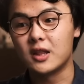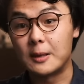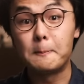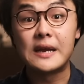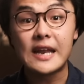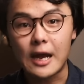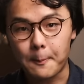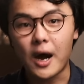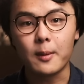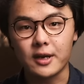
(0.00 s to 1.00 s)
the media
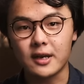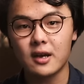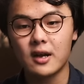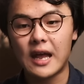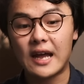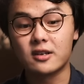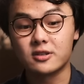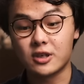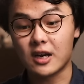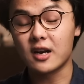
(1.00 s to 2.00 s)
public
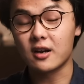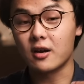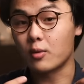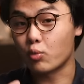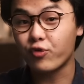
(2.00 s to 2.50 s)
and to kind of